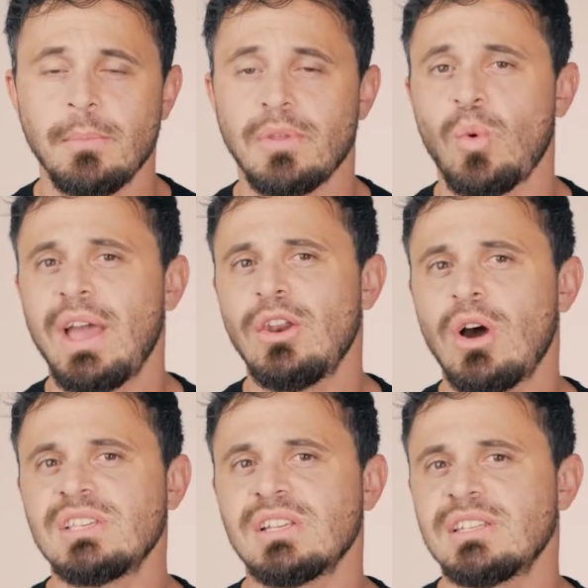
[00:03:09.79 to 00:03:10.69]
but the way an
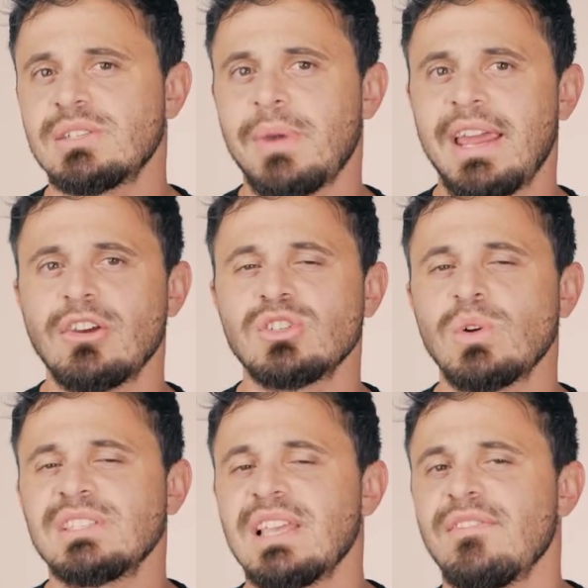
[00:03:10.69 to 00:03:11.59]
isolate is made goes
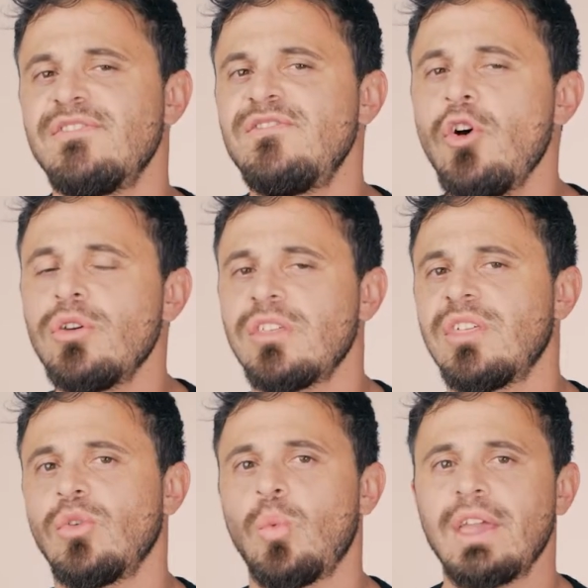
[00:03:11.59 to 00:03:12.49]
one step further
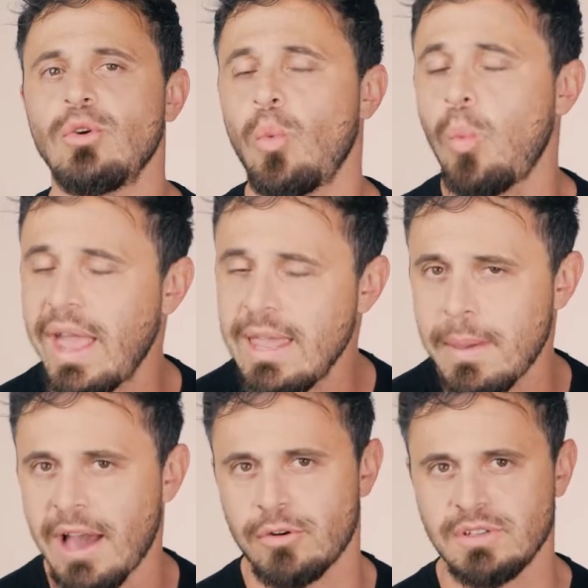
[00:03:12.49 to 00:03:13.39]
than the way your whey
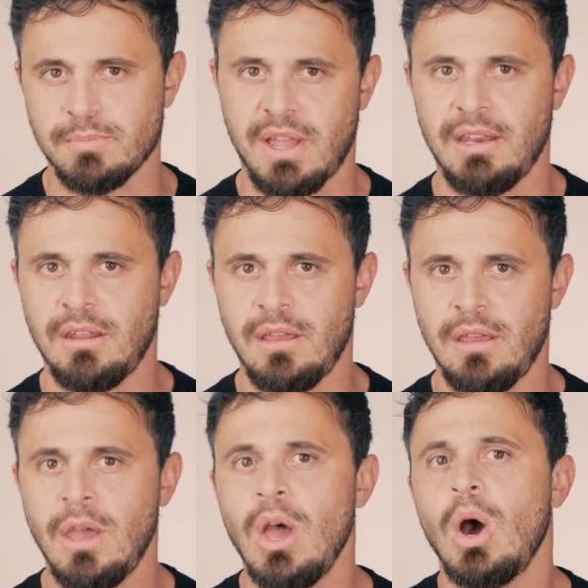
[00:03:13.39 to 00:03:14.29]
powder is made.
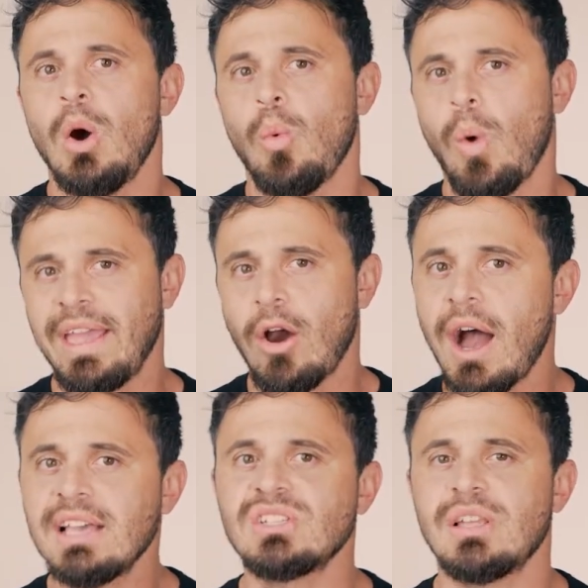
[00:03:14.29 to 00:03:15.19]
Whey
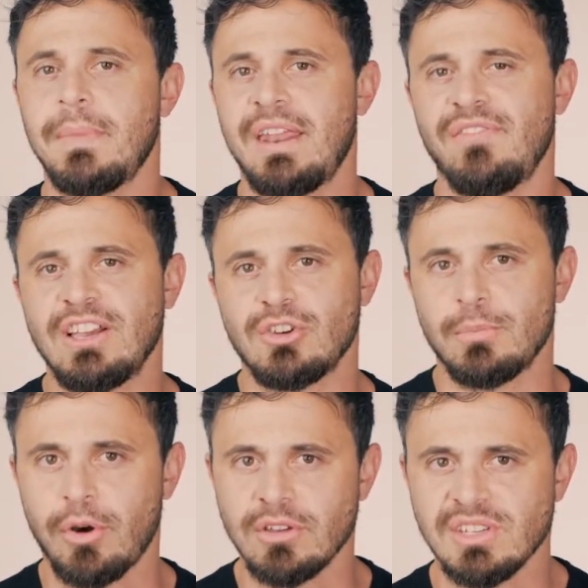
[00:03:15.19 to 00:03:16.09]
isolate manufacturing
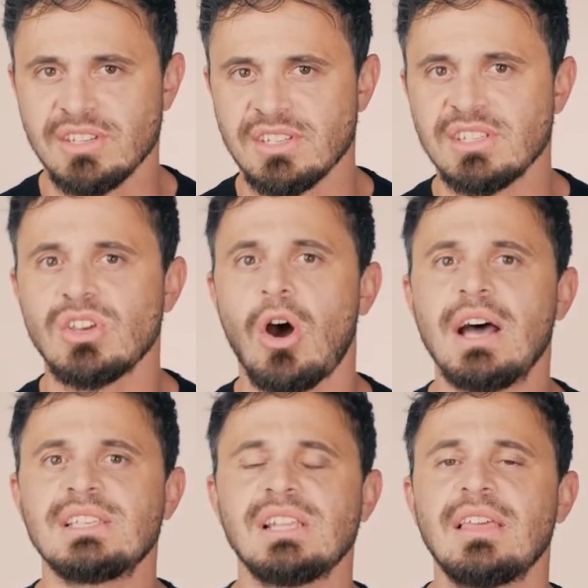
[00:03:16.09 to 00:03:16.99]
processes
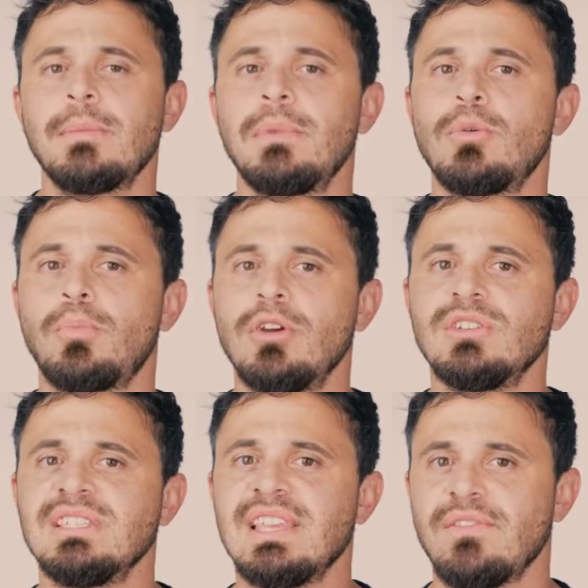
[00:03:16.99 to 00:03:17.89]
isolate the milk
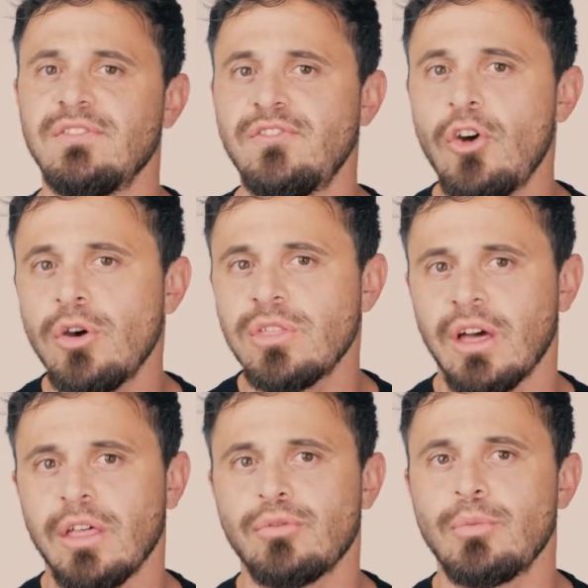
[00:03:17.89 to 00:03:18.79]
proteins even
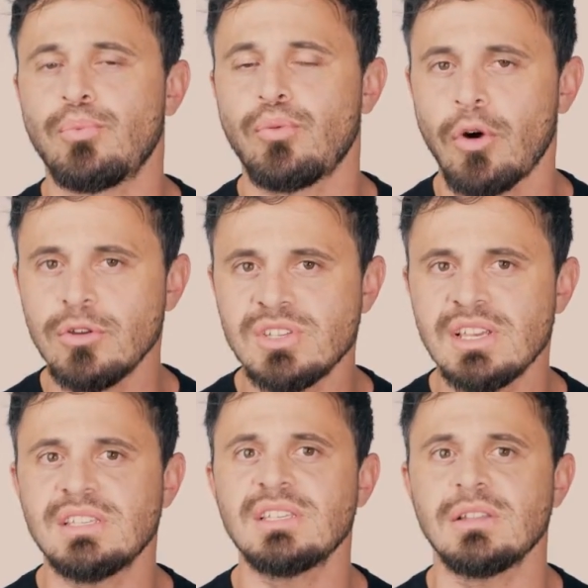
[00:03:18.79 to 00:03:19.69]
further through
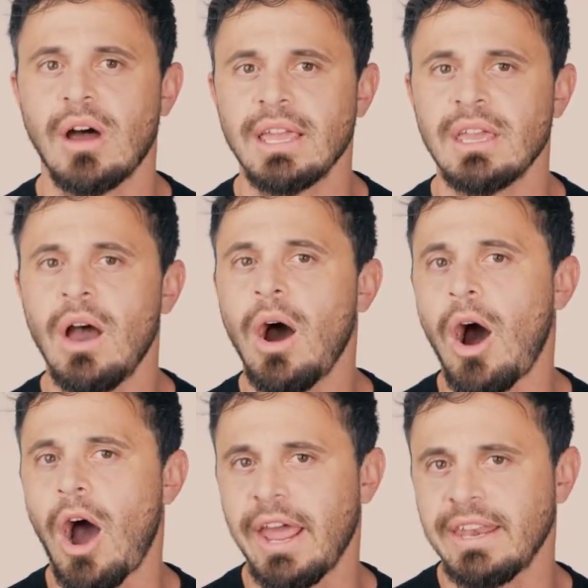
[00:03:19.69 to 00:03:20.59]
processes like
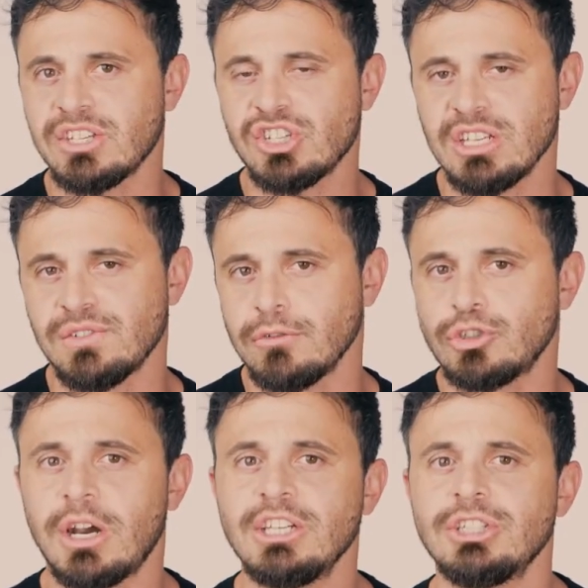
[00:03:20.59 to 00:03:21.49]
ion exchange
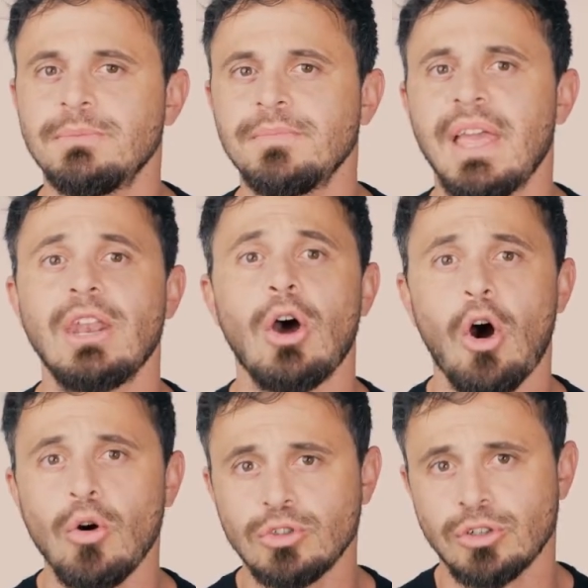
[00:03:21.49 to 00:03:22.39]
filtration and
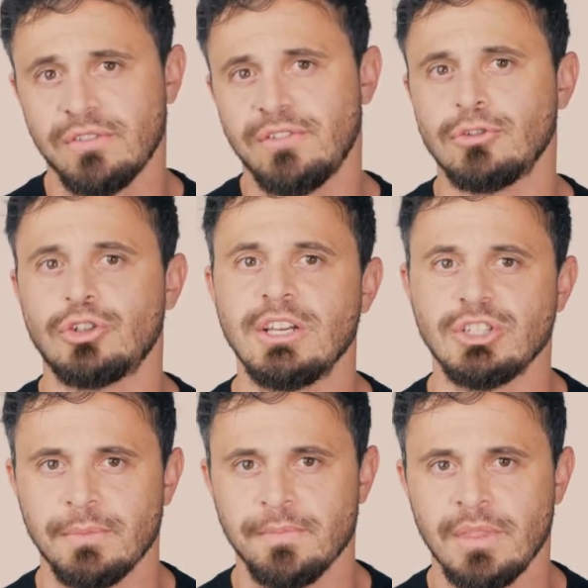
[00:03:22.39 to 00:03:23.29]
ultrafiltration.